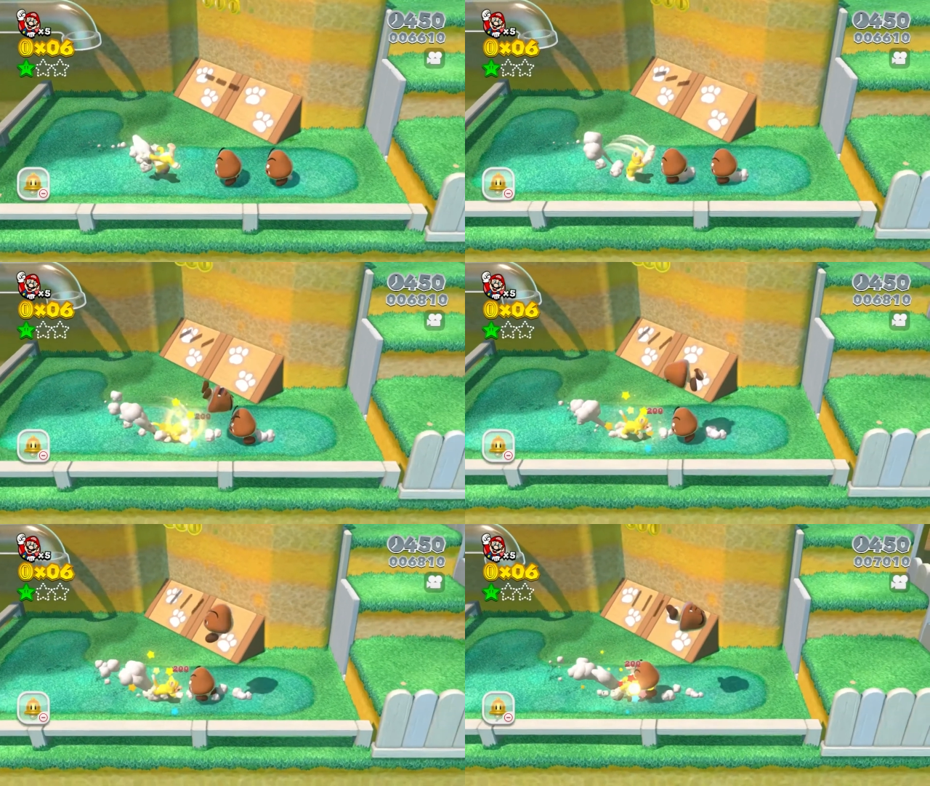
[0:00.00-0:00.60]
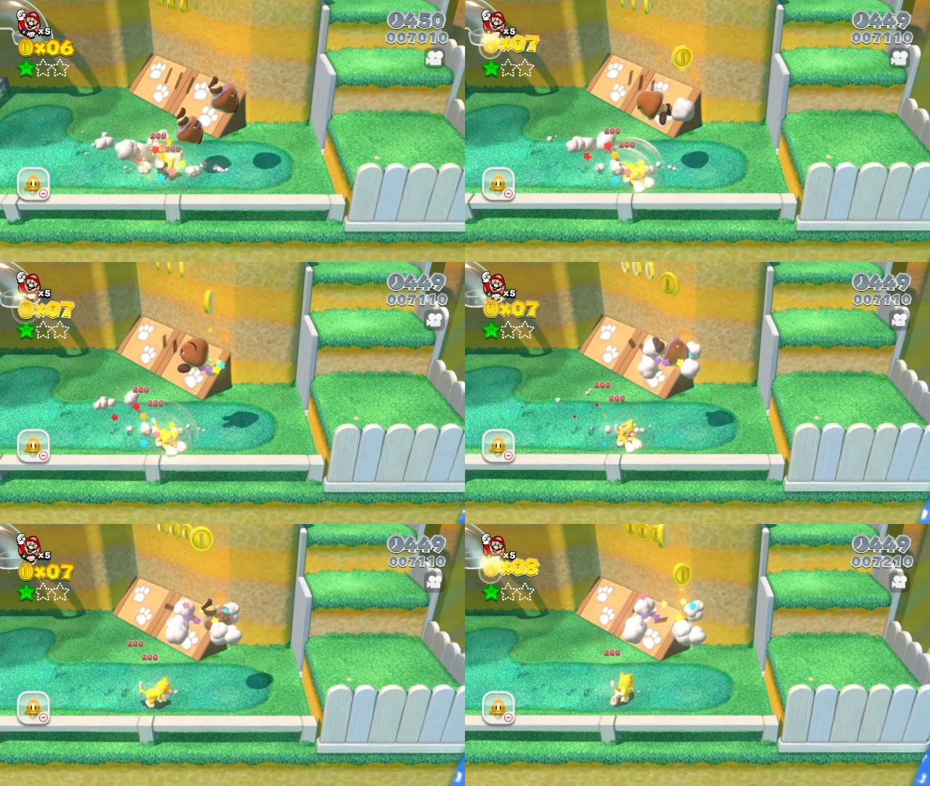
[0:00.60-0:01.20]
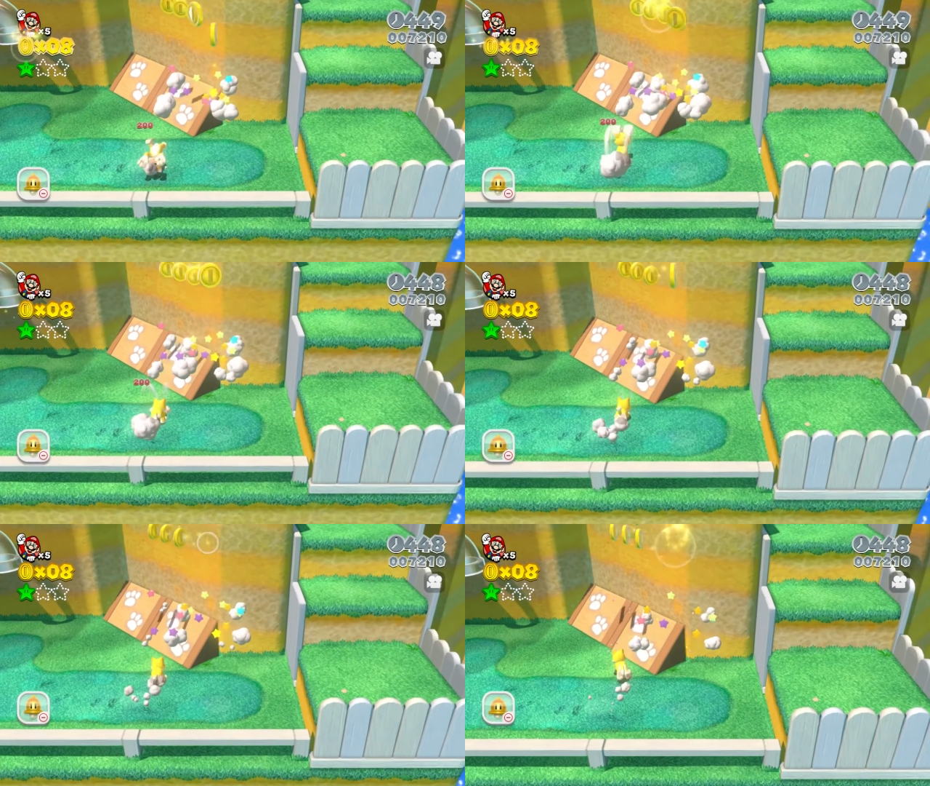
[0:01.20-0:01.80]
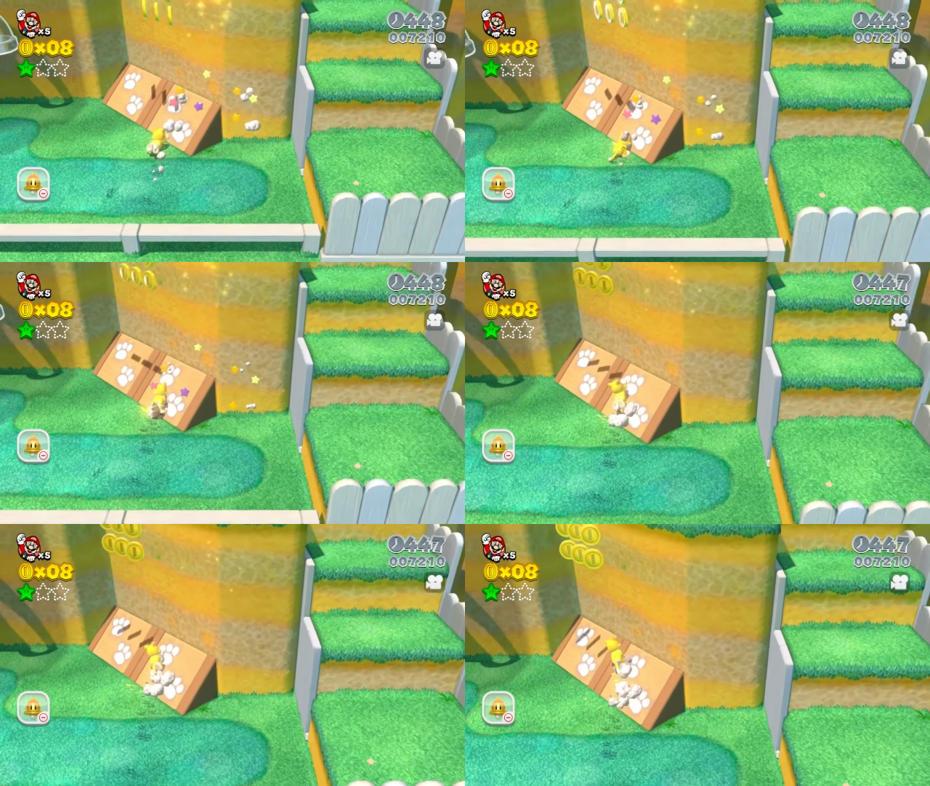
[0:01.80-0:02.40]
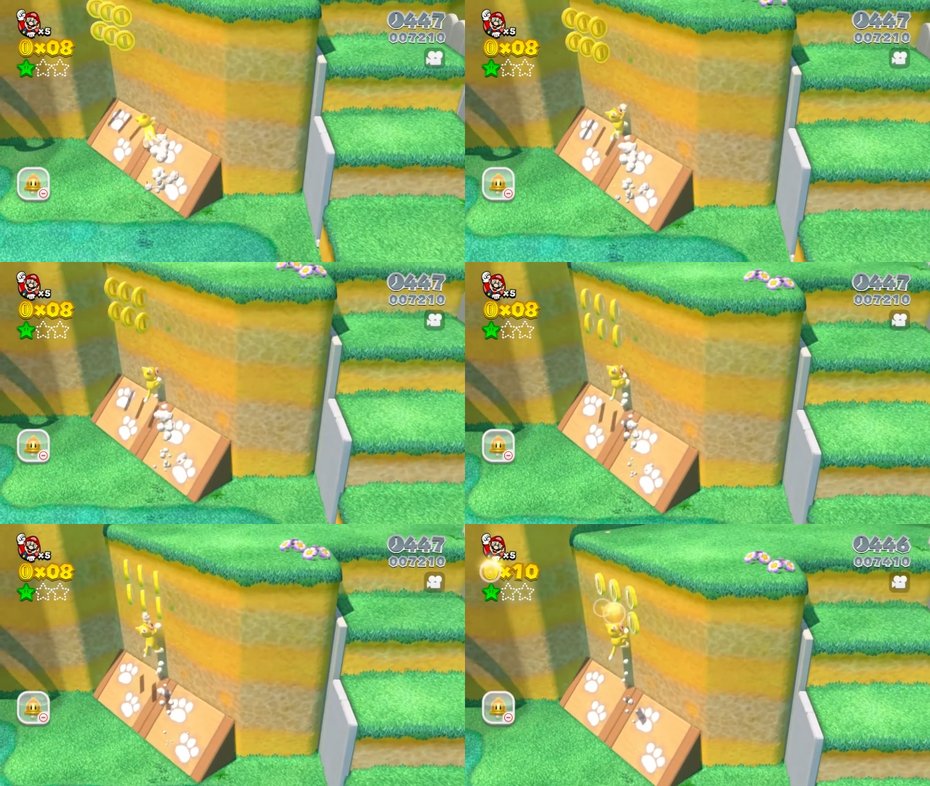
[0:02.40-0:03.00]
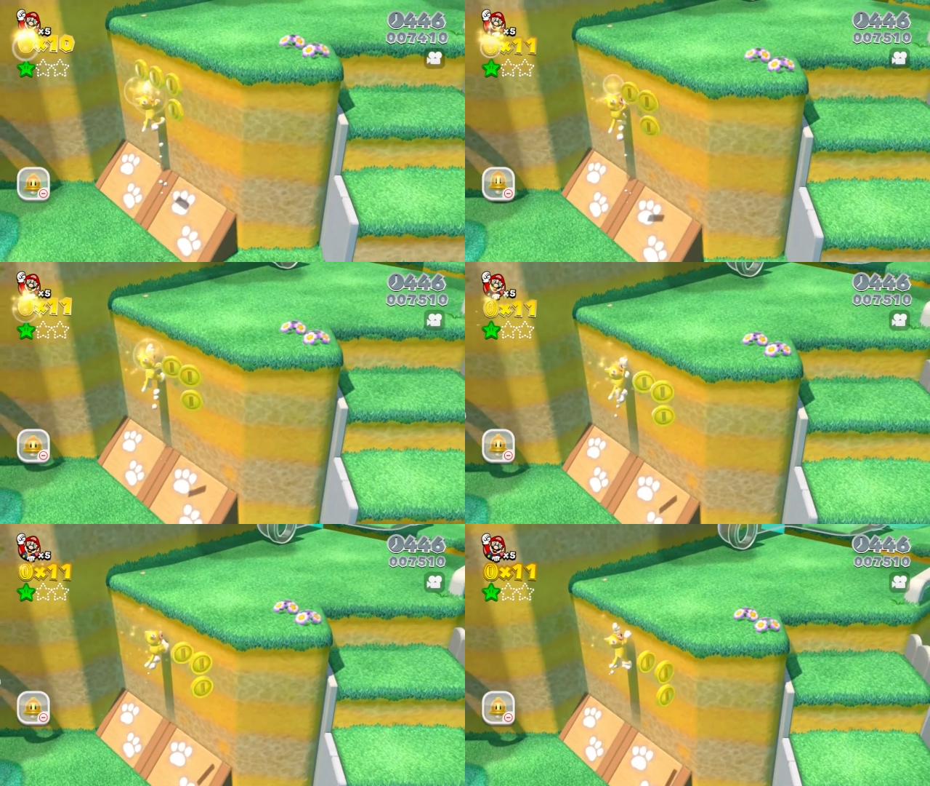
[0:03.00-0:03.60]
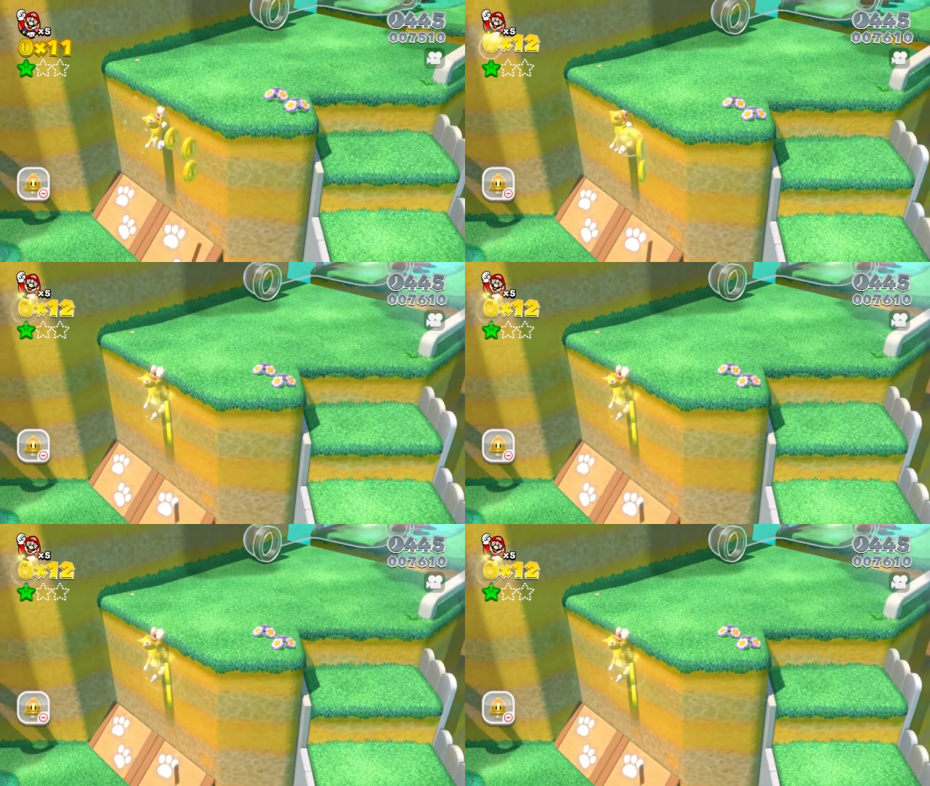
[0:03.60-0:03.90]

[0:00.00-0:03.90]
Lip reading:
Nobody's mouth can be seen.